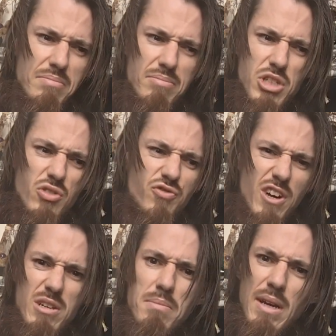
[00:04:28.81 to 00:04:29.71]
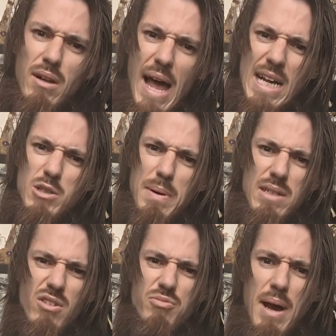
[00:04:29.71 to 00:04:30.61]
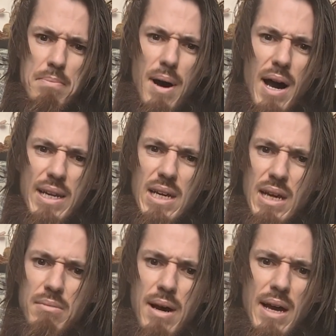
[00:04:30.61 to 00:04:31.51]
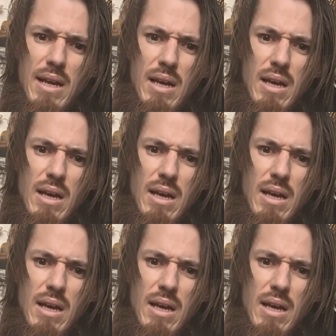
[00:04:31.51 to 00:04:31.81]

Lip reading: just fundamental aspect of my body and my